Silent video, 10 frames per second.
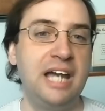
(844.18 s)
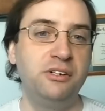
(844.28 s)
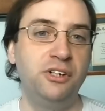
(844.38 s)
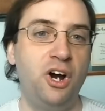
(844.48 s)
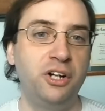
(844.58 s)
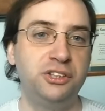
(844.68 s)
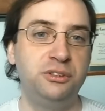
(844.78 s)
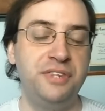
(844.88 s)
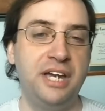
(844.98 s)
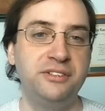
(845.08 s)
in August
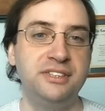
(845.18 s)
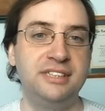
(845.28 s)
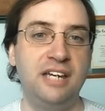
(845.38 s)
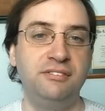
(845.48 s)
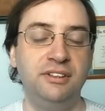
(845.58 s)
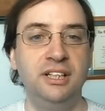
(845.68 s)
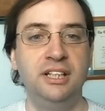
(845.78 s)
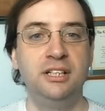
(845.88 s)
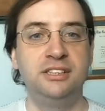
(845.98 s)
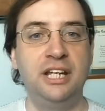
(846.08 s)
2007,
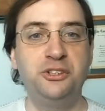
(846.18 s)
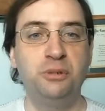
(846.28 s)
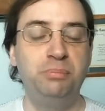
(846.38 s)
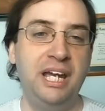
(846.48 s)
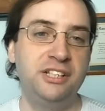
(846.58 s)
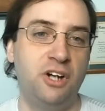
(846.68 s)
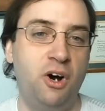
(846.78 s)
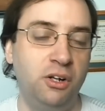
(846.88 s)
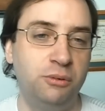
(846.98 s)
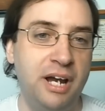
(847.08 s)
central banks
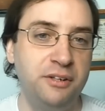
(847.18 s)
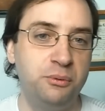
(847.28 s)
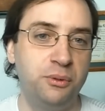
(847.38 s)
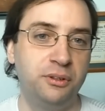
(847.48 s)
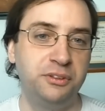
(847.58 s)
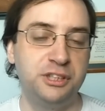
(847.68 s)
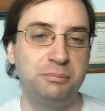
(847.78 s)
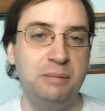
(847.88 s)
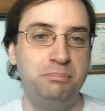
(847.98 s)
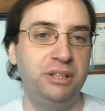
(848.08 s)
all around the world,
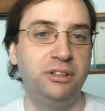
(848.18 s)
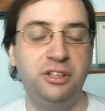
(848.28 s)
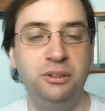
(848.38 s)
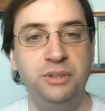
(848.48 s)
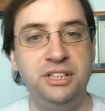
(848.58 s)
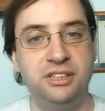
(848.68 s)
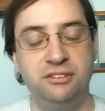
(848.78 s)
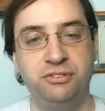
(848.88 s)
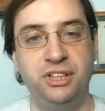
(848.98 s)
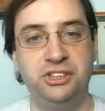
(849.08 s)
despite bigger QEs and
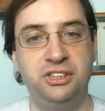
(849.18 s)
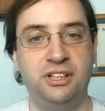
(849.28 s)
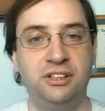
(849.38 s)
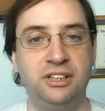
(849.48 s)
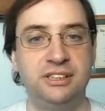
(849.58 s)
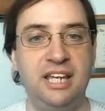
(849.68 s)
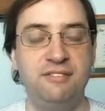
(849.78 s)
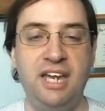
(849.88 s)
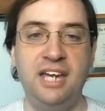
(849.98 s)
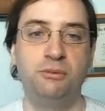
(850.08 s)
inflation targets,
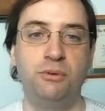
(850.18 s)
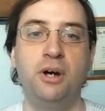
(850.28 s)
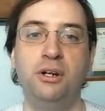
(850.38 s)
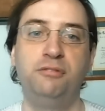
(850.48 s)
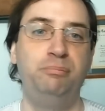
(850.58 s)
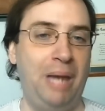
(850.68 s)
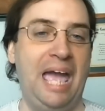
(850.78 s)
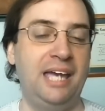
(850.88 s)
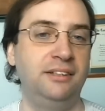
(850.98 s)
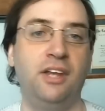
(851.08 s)
have had a run of
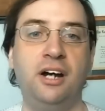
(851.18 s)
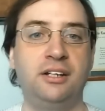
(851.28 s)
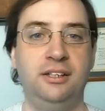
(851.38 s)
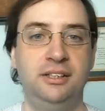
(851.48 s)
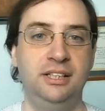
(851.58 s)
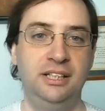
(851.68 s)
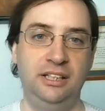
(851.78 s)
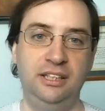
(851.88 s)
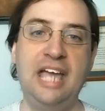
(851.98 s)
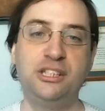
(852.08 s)
bad luck.
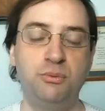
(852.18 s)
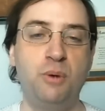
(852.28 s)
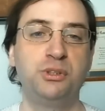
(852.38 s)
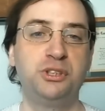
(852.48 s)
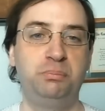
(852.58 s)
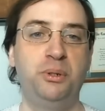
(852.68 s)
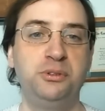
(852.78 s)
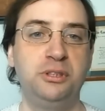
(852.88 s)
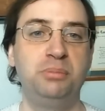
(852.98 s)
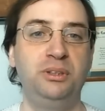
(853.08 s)
And that's what we're
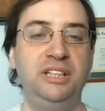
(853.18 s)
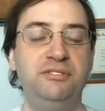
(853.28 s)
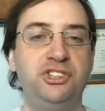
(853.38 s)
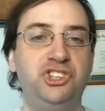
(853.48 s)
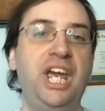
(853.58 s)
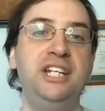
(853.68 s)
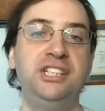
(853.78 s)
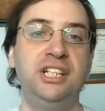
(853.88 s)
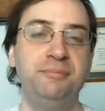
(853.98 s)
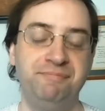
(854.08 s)
supposed to believe is
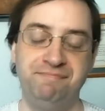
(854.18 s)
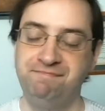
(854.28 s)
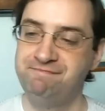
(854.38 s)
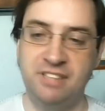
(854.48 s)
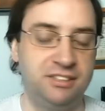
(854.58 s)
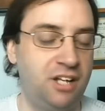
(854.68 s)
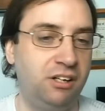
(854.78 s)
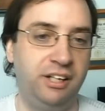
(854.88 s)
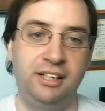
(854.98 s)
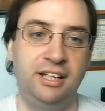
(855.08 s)
changing.
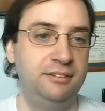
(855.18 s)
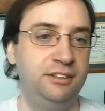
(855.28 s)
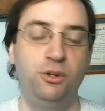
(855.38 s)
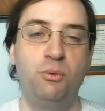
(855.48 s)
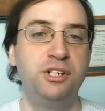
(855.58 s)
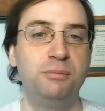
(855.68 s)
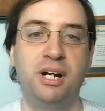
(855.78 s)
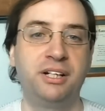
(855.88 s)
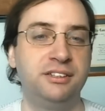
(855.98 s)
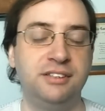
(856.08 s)
Sorry, no wonder
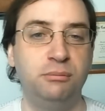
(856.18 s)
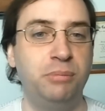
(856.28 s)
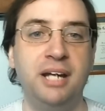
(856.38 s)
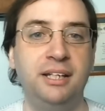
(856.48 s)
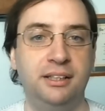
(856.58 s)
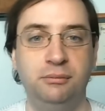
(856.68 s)
markets aren't buying it.